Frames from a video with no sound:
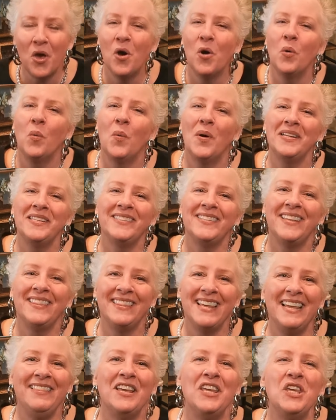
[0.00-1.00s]
What's the
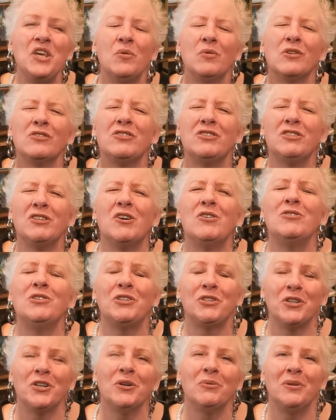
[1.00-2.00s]
thing that you were so
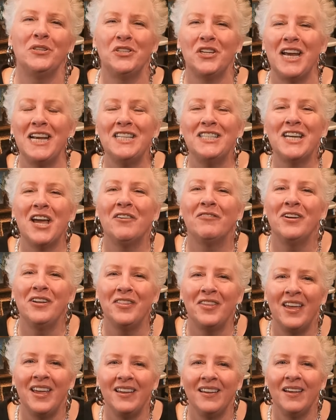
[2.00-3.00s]
sure would change
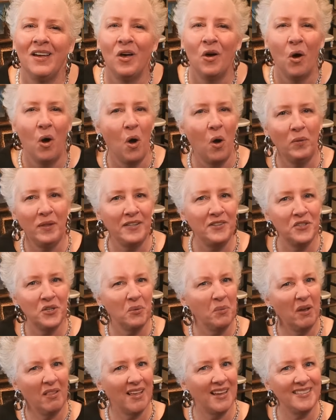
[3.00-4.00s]
everything, only to
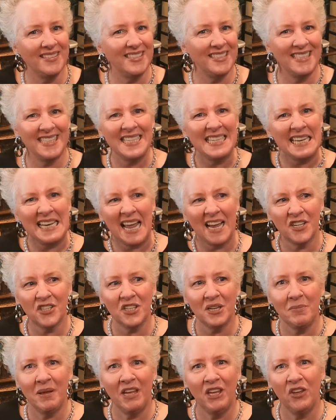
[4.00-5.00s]
realize it didn't
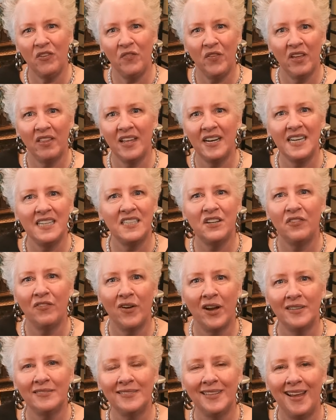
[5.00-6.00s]
actually make you feel any
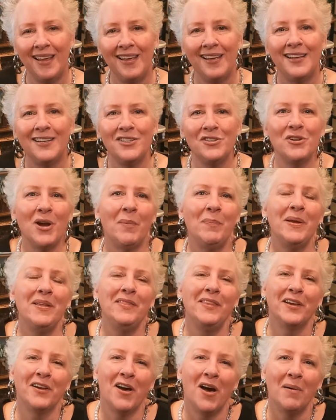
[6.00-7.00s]
different? Drop it in
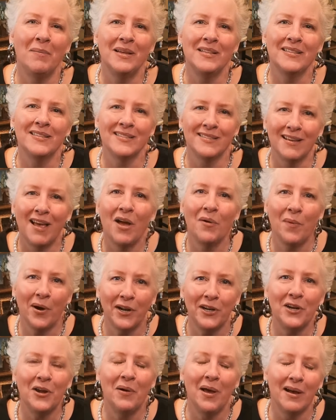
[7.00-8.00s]
the comments. I want
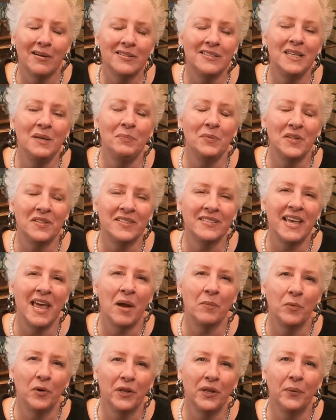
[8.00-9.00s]
to know how deep this
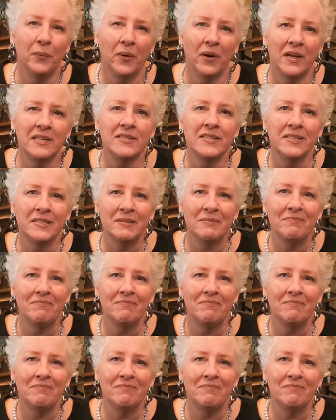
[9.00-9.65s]
scam really runs.